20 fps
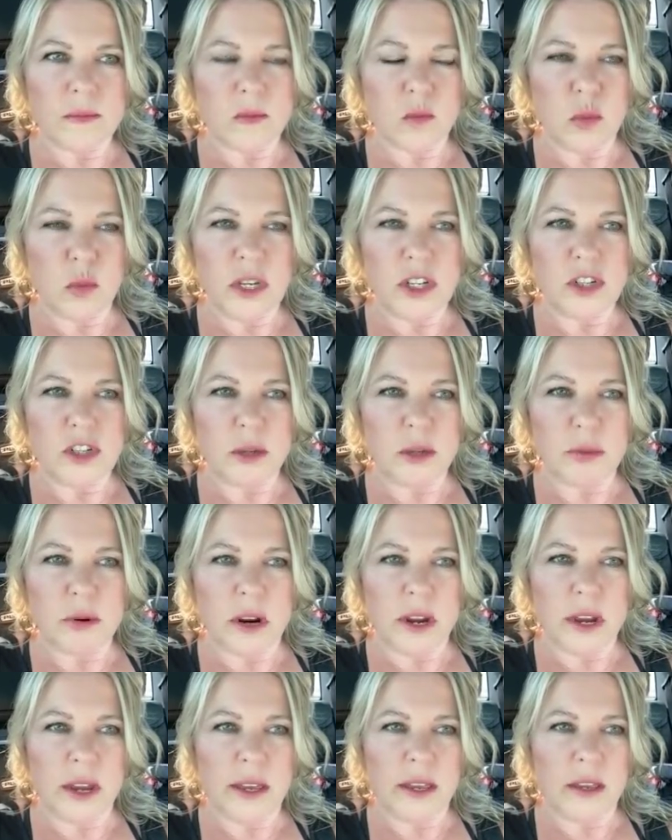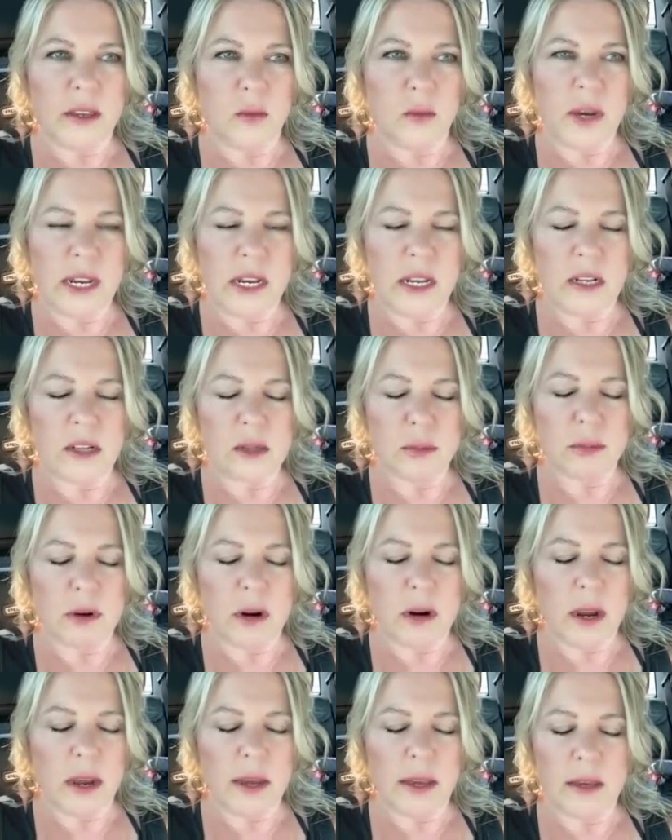we should pray. We need to
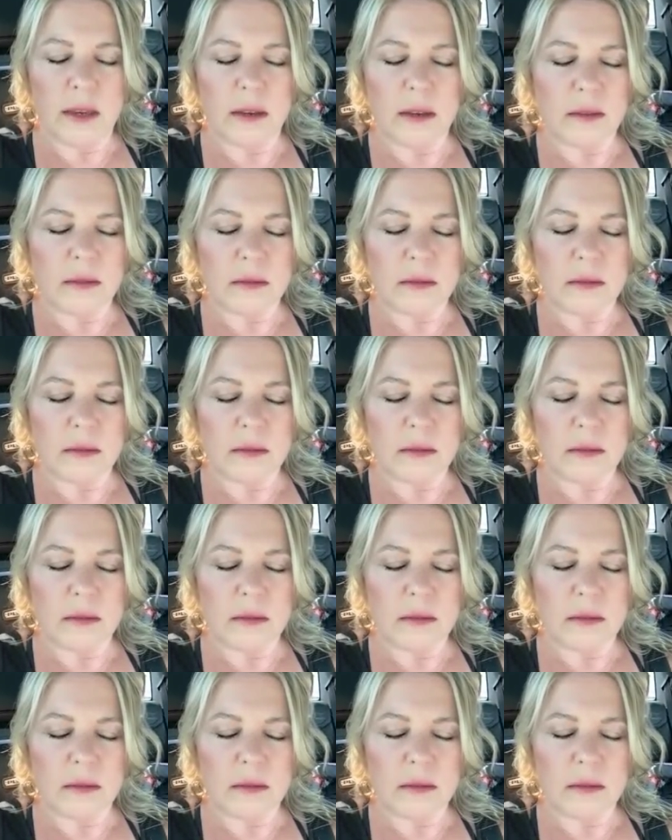pray.